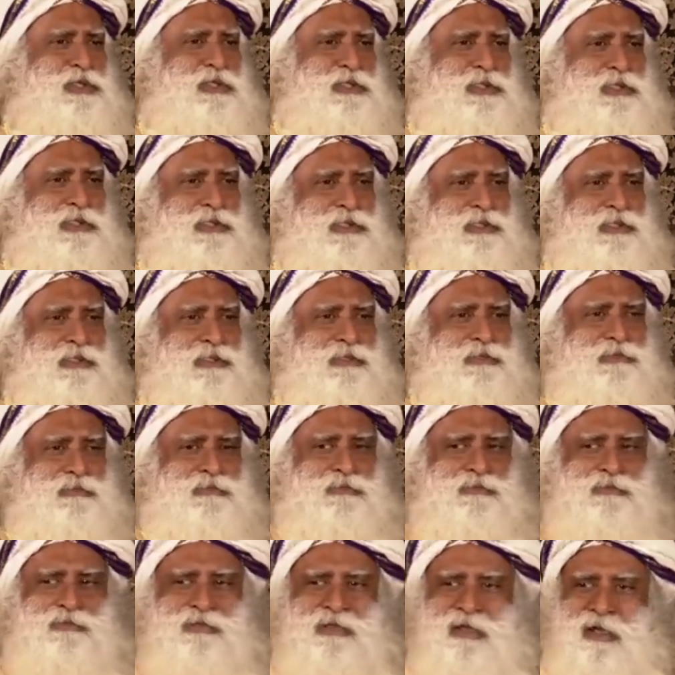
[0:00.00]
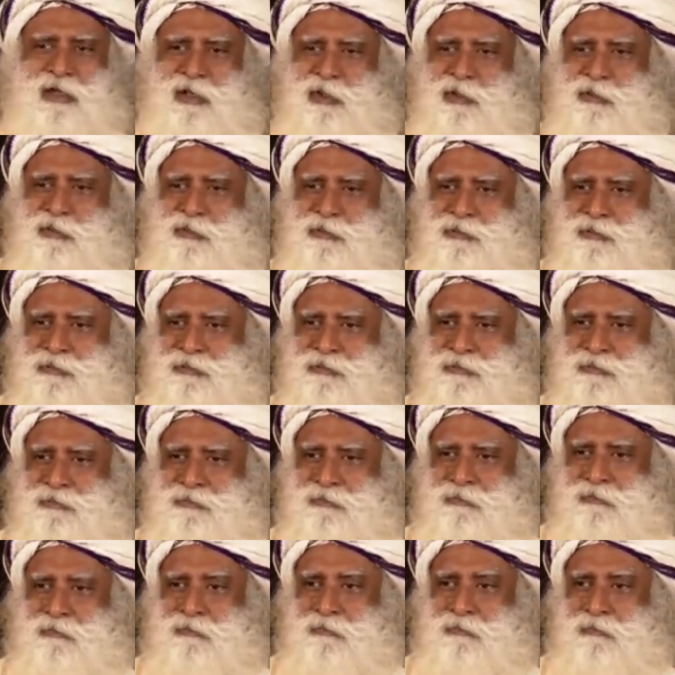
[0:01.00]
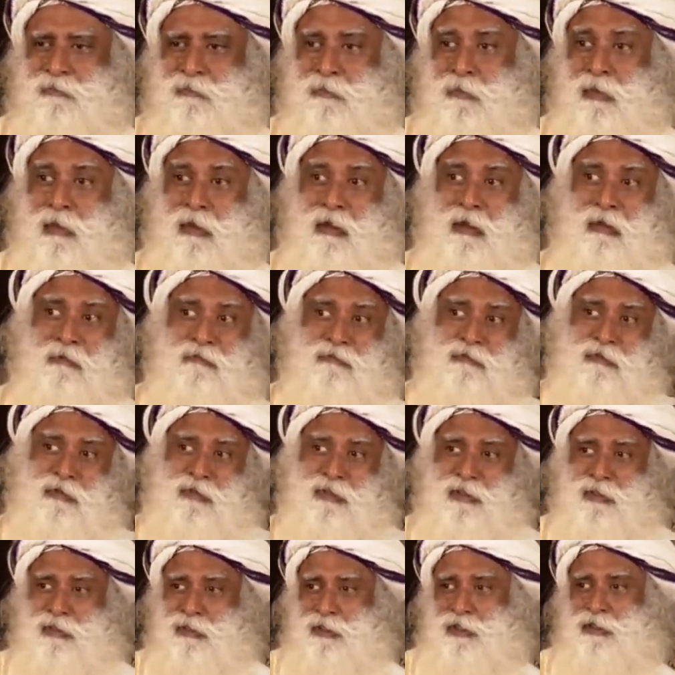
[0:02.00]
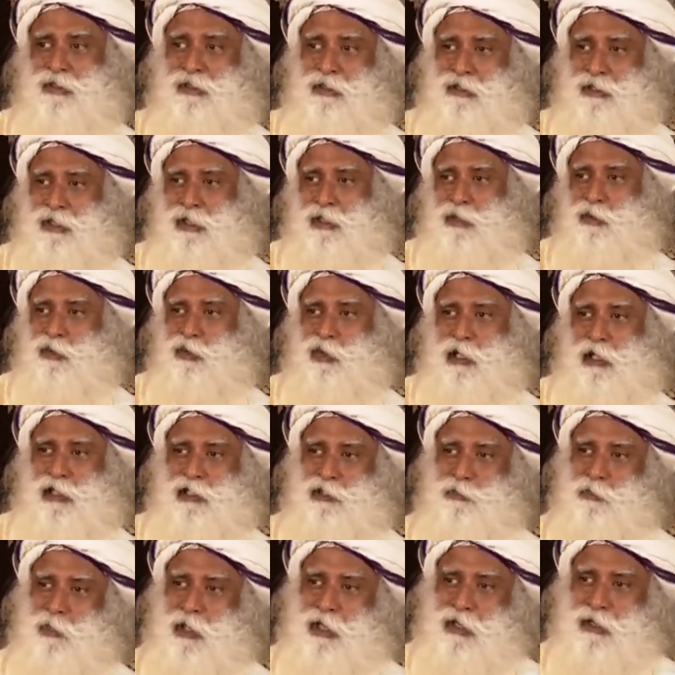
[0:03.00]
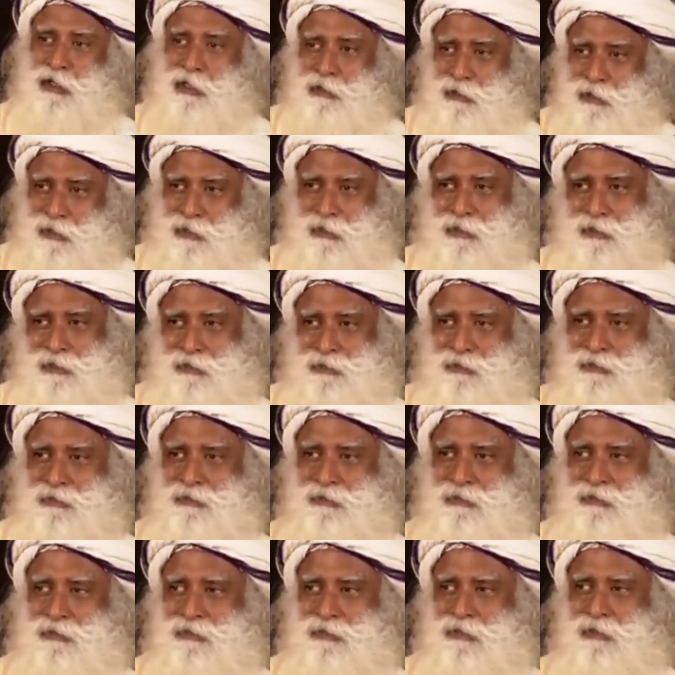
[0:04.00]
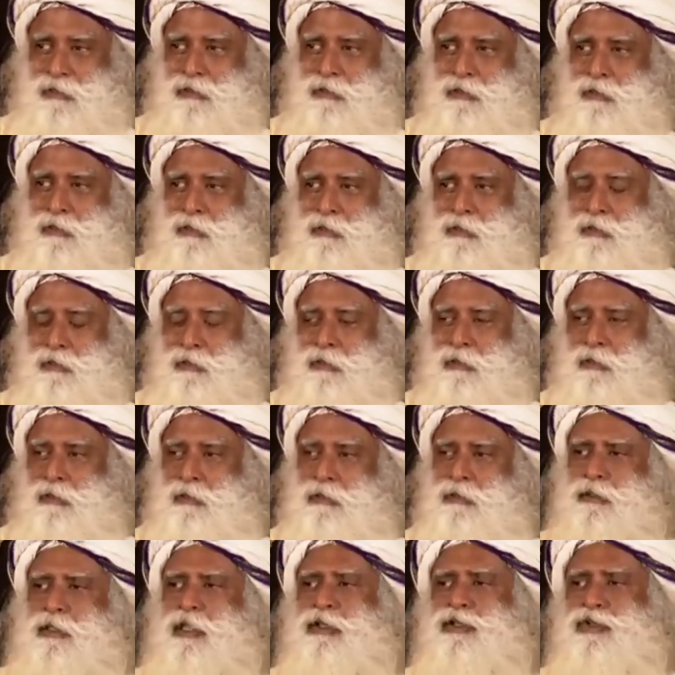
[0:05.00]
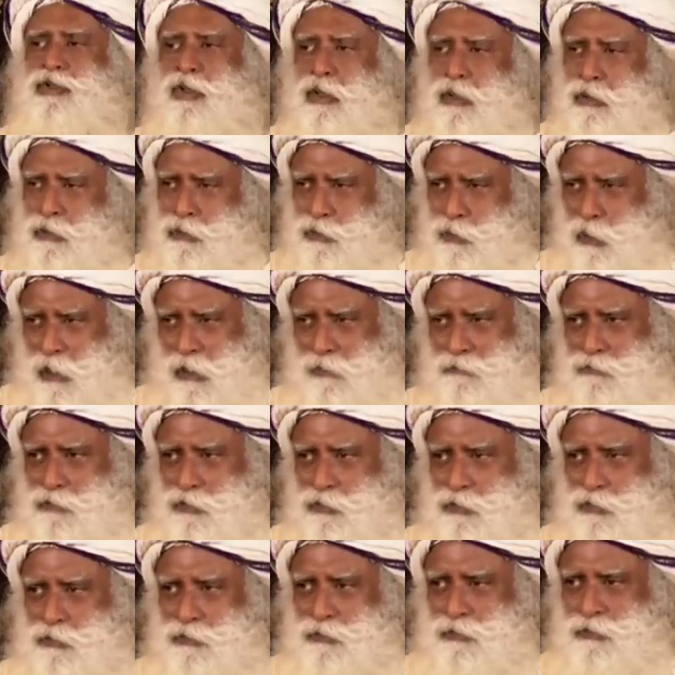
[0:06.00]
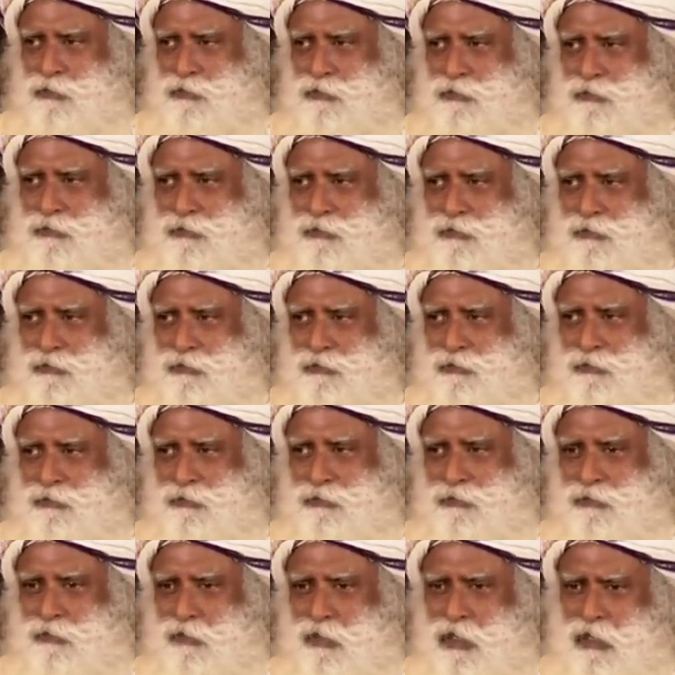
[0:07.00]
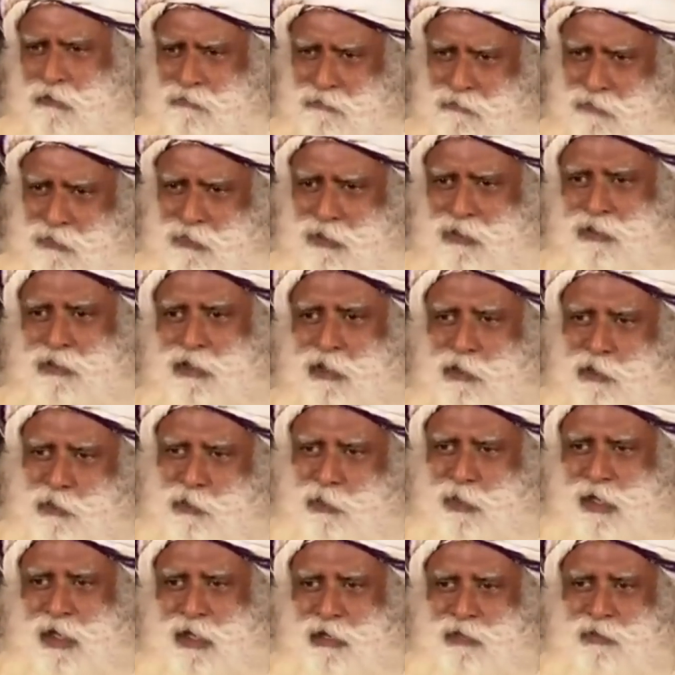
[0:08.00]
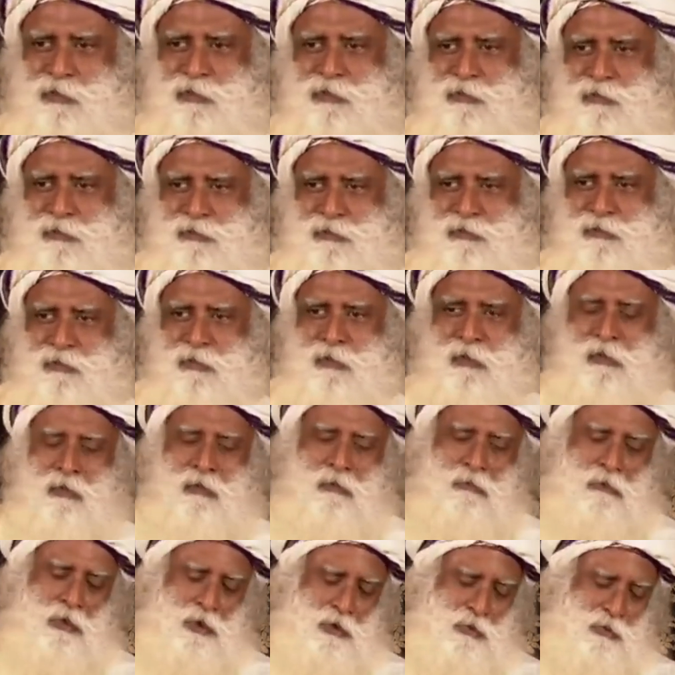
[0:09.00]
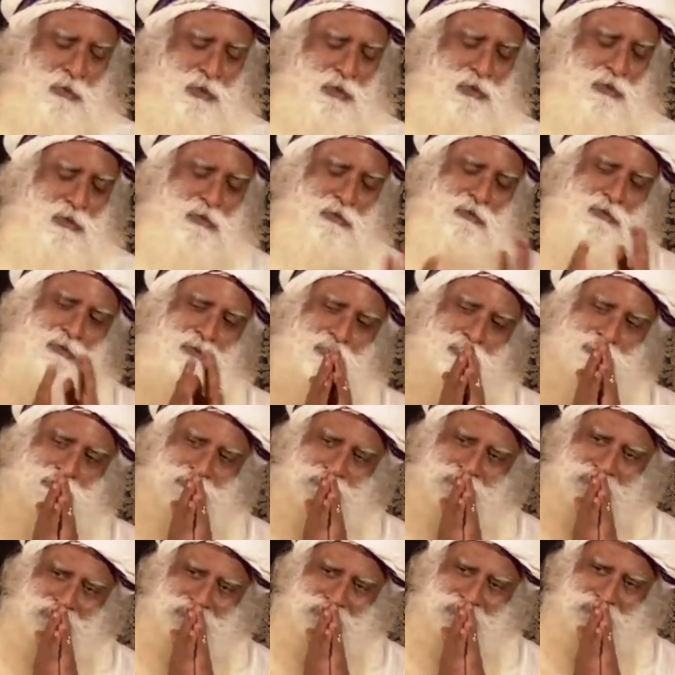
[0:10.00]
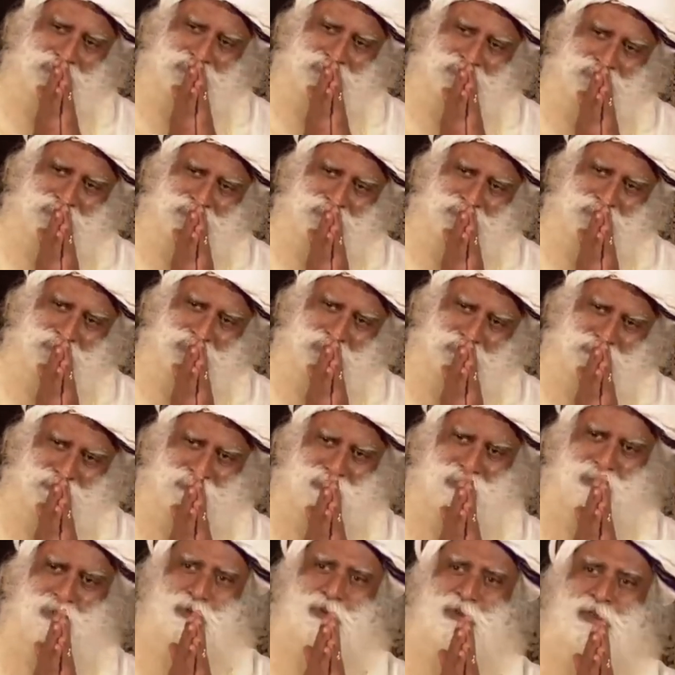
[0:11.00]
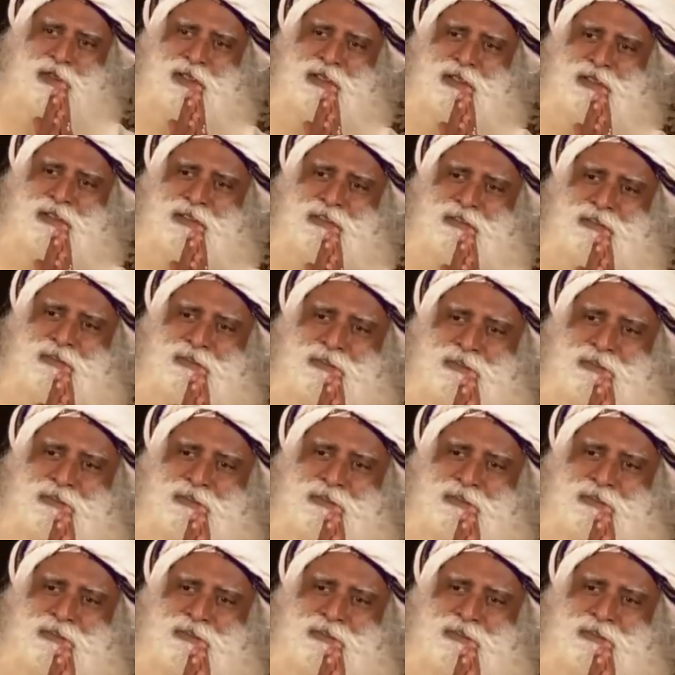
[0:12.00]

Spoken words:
isn't it? Hello? Everything that it can do, it'll spare nothing. That's all you have to do. Everything that you can do. What you cannot do, perfectly okay.